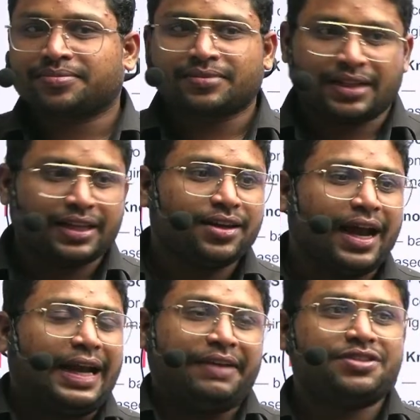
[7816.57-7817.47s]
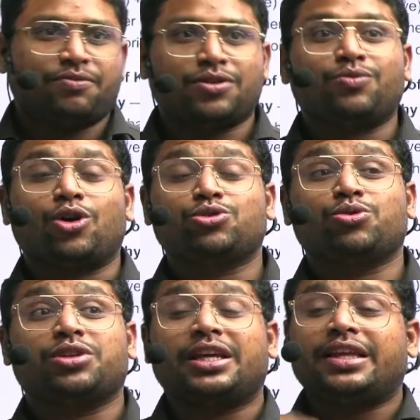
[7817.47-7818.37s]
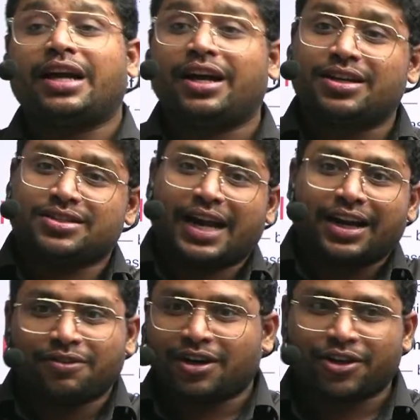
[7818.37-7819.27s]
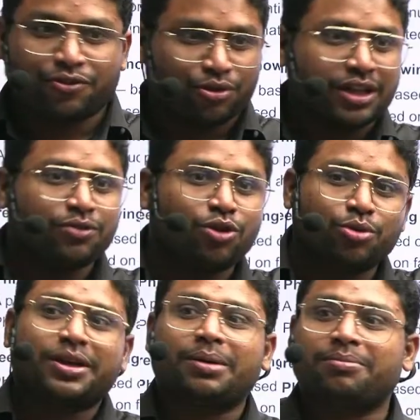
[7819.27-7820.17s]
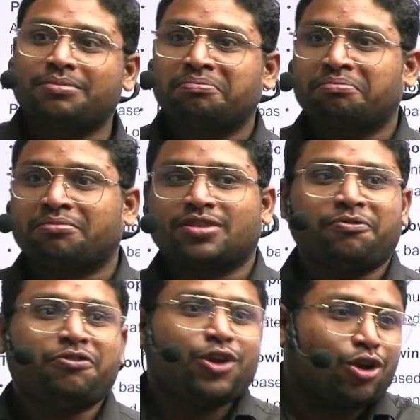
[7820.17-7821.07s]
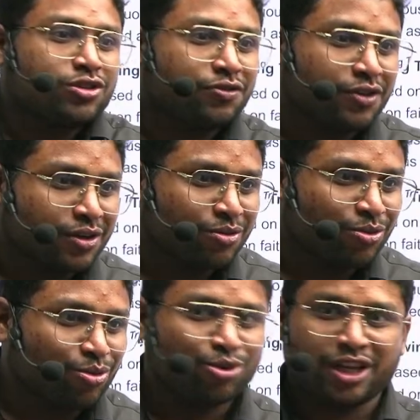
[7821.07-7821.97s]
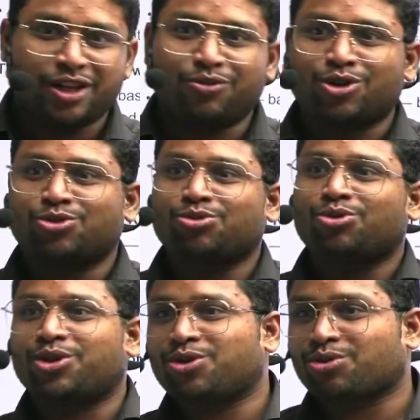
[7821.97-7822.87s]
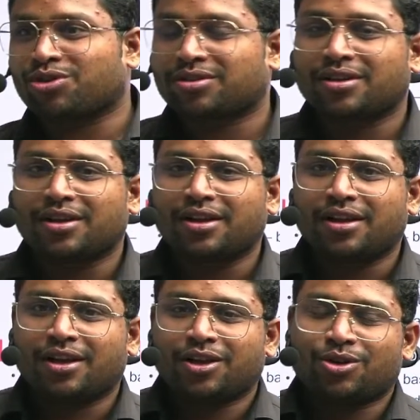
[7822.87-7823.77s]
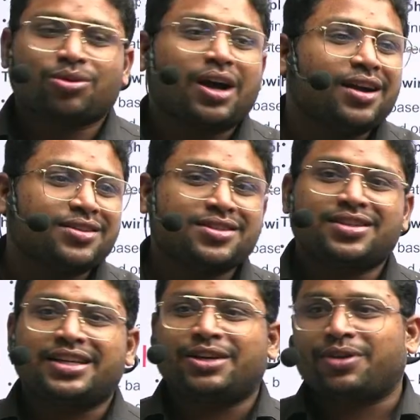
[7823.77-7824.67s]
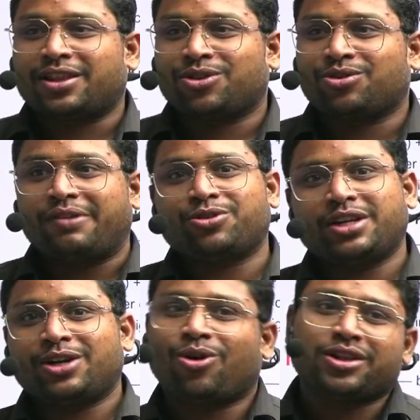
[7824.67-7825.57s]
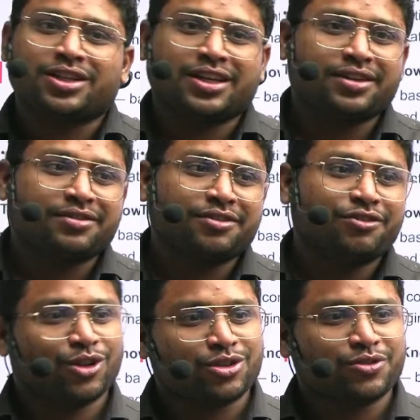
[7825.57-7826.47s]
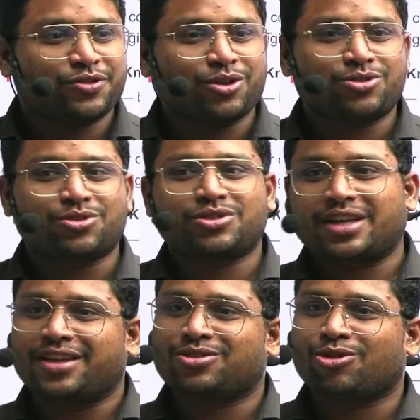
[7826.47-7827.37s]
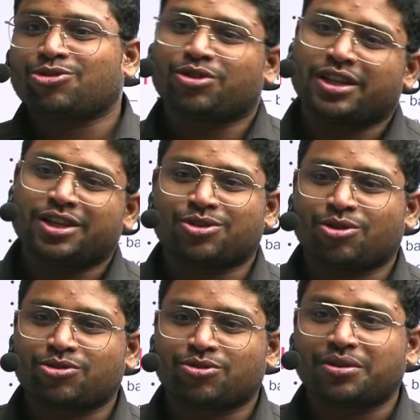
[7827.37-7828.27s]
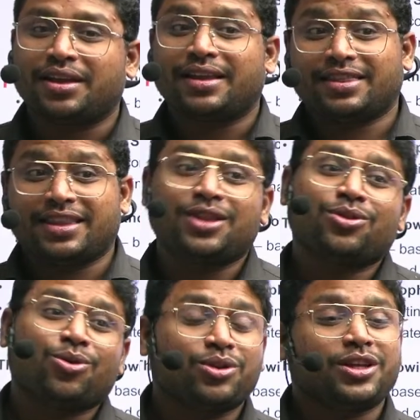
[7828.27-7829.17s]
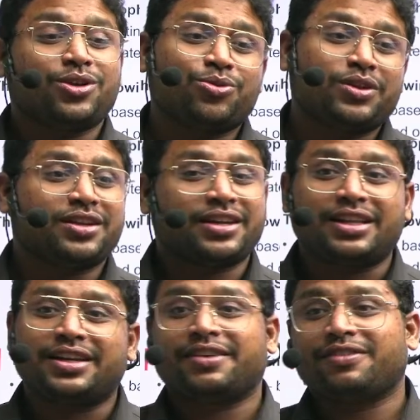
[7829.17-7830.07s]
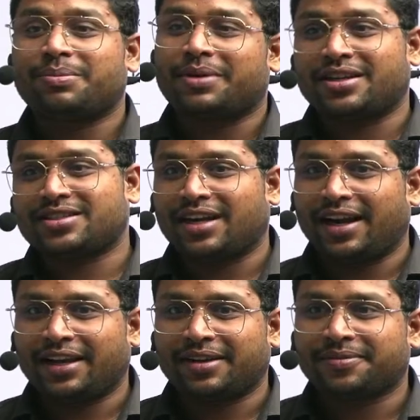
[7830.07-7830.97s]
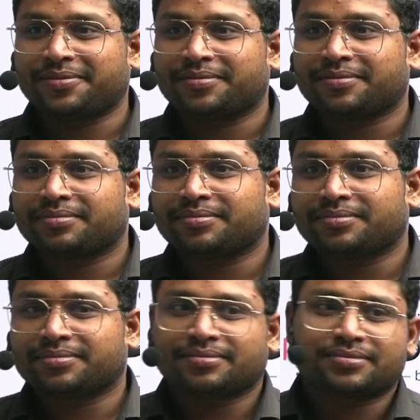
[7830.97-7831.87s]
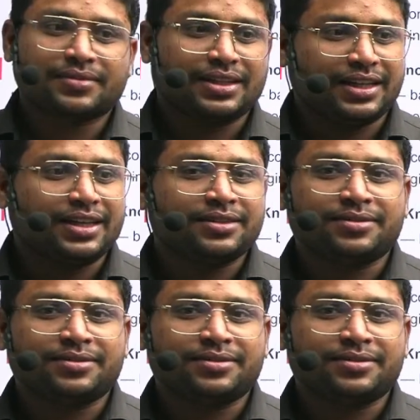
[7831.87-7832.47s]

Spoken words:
Clear? And if someone wants to really understand the world, if you really want to become some philosopher who really wants to know the truth, you can't just read one. You have to read all 3. Philosophy also, science also, religion also. then only you will really develop understanding. Clear?